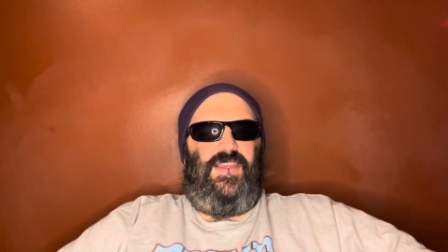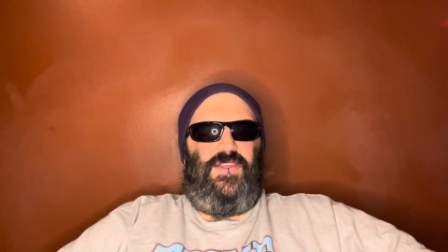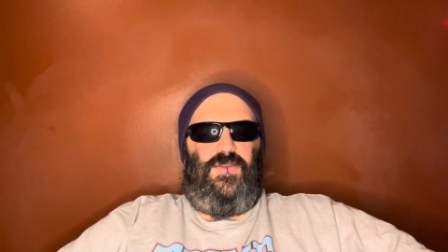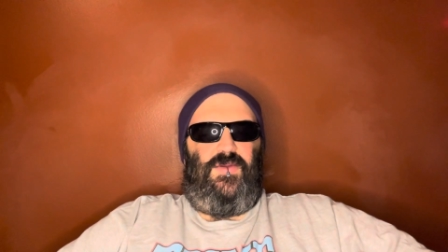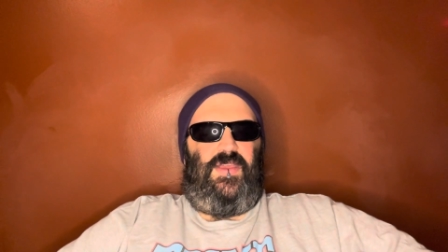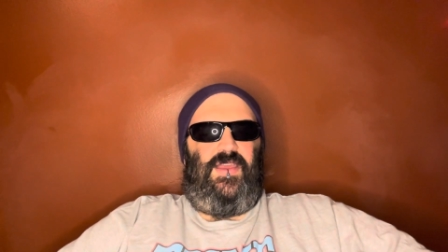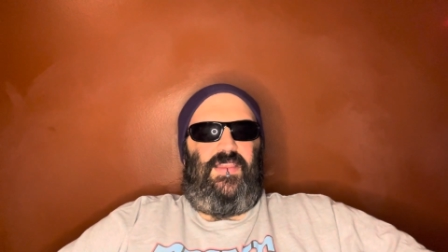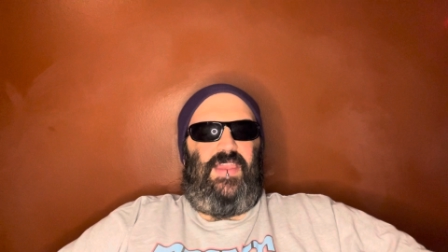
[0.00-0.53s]

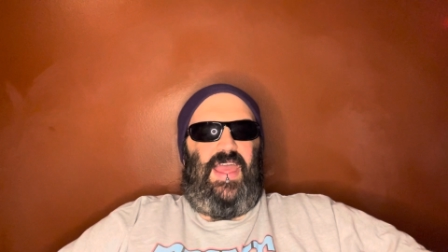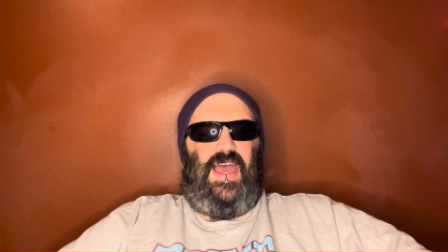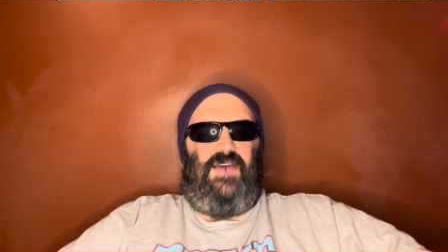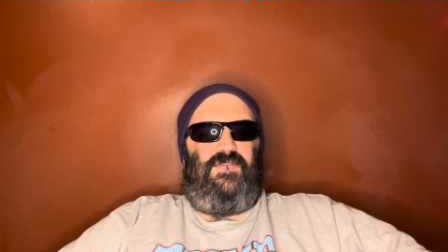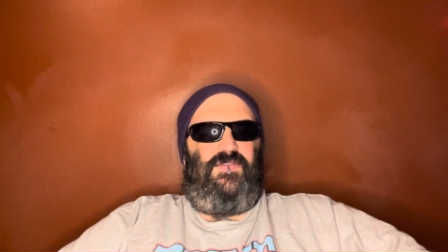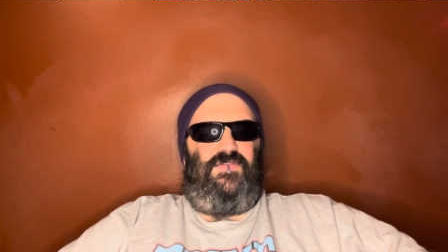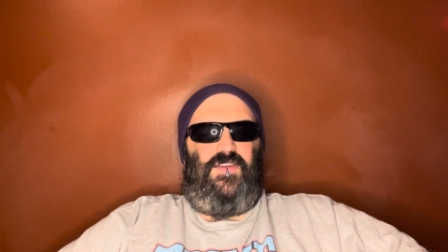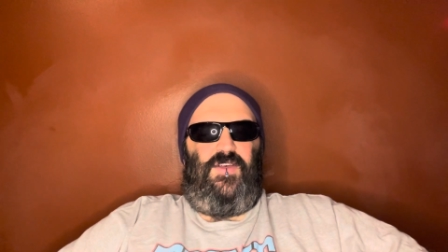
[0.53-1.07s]
You can
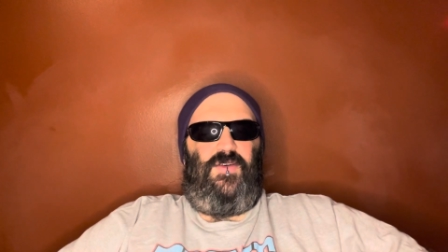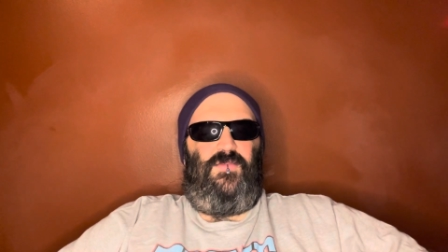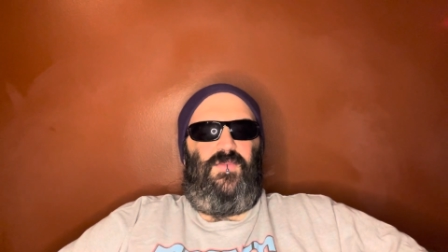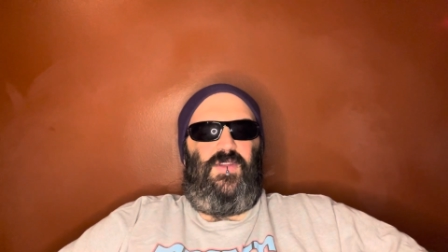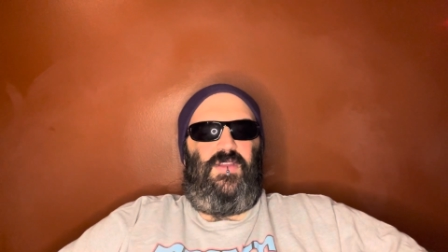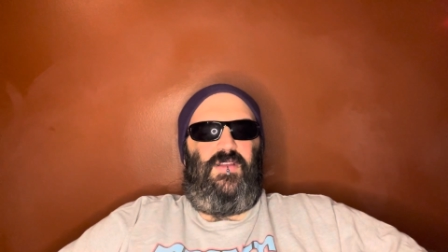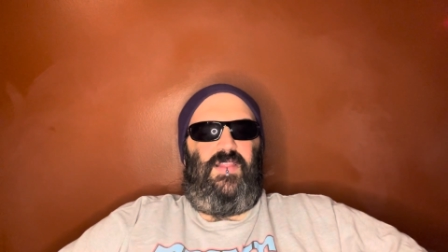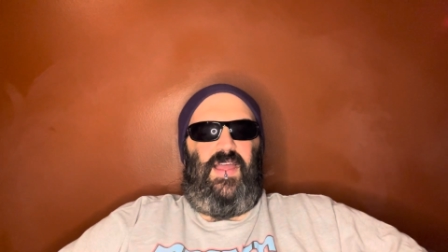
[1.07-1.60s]
have a film
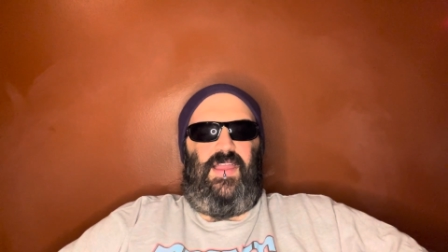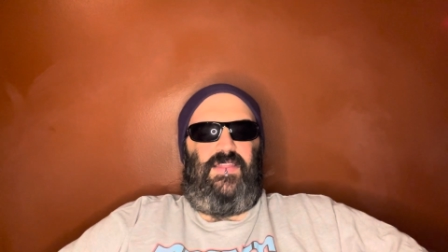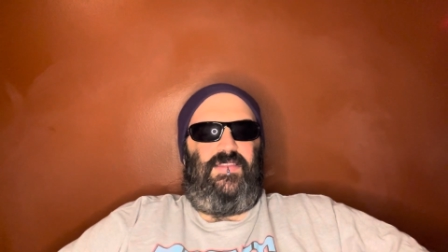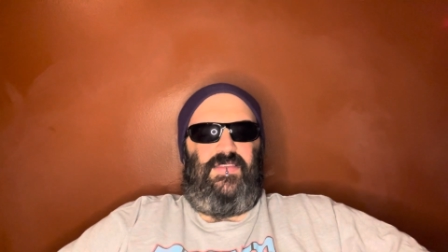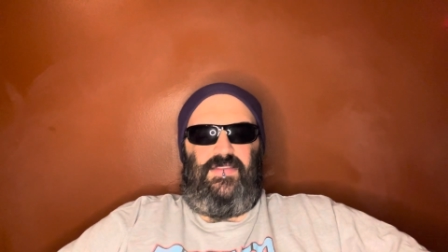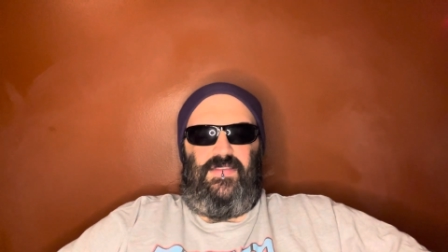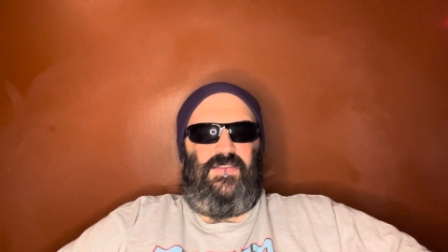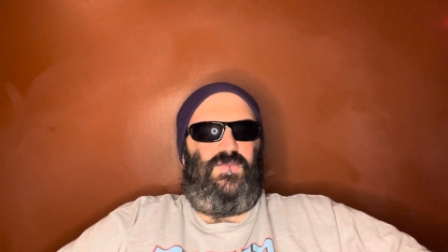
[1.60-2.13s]
where you're like,
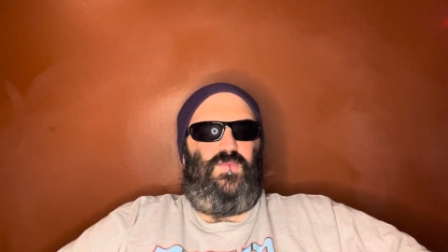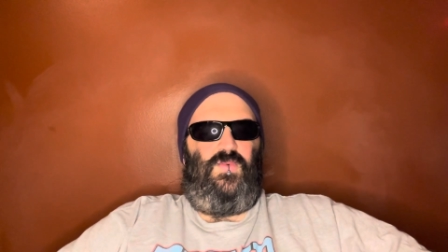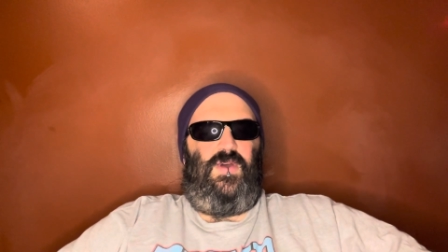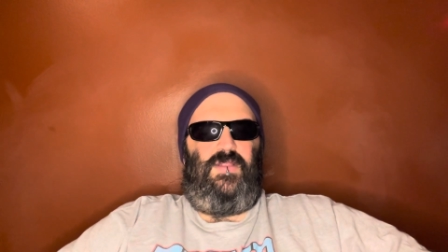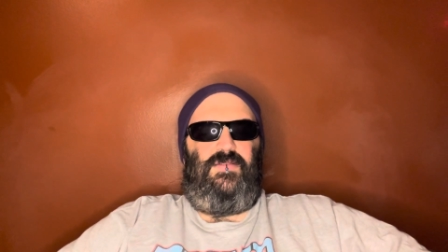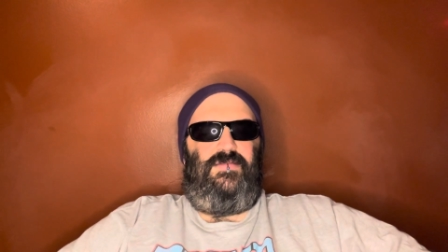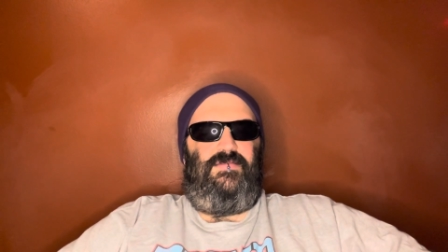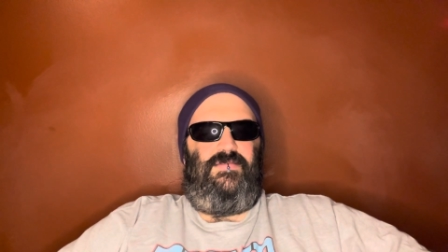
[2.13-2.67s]
this is
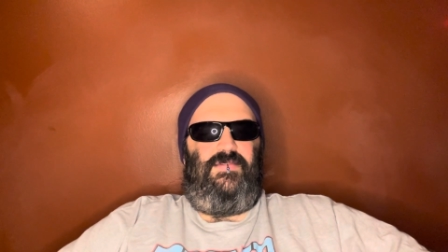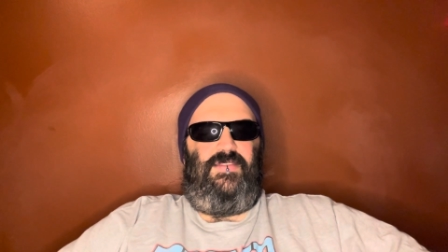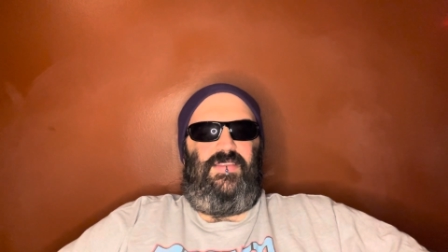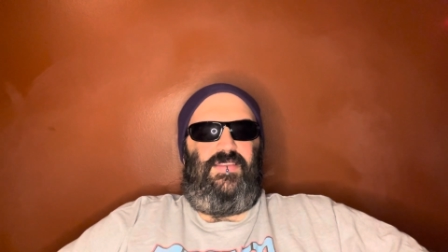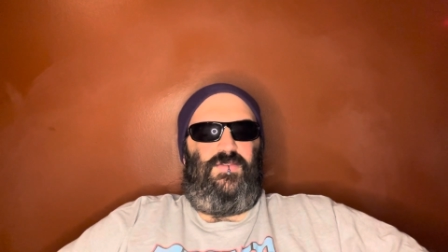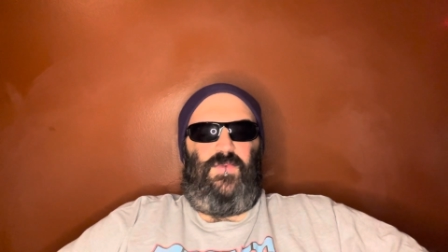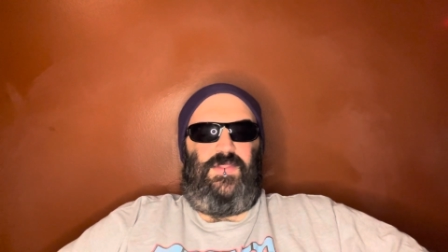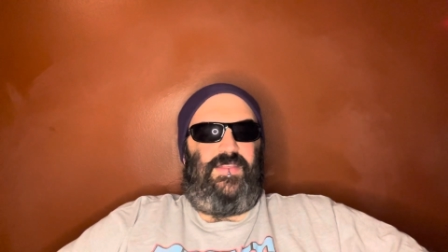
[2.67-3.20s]
what this
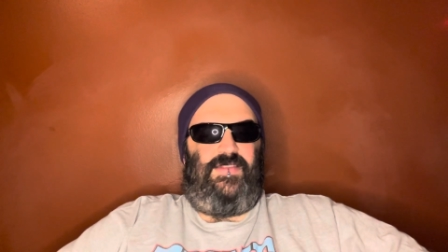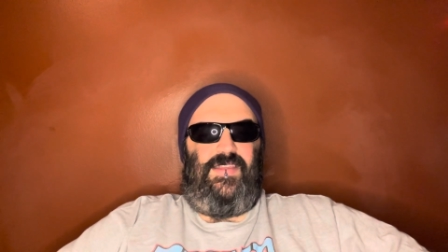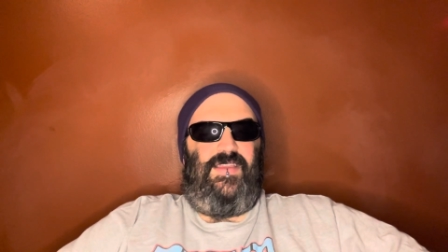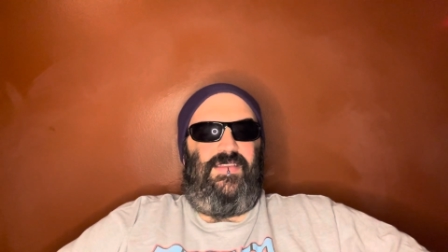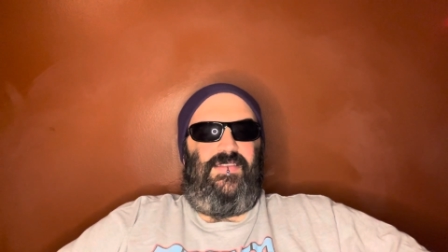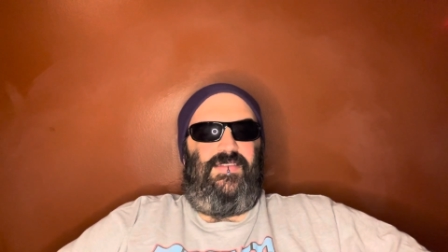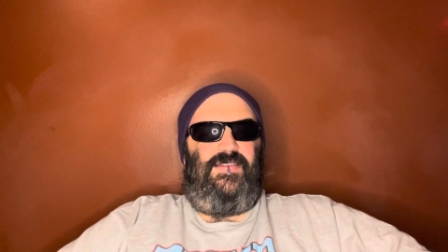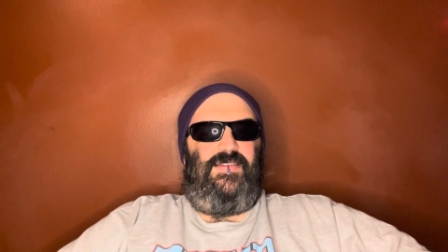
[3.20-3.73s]
is what this
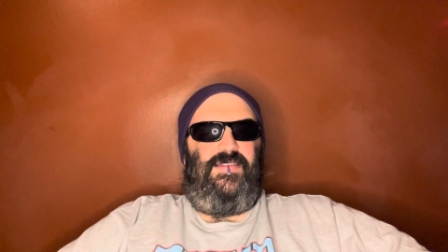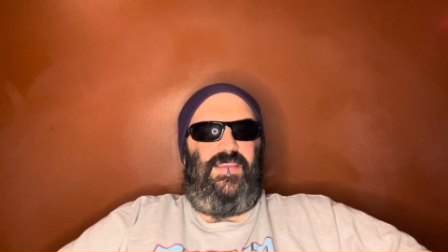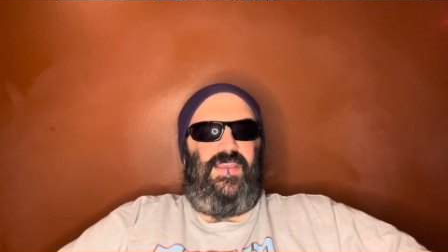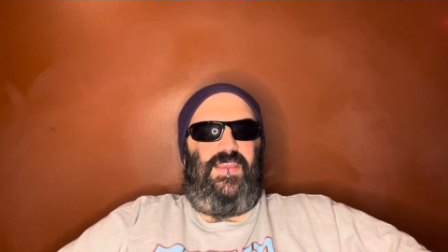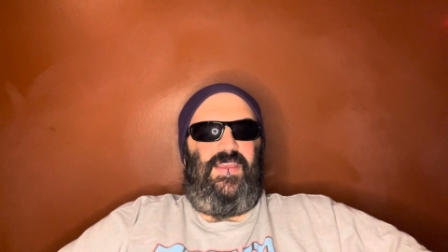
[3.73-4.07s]
is.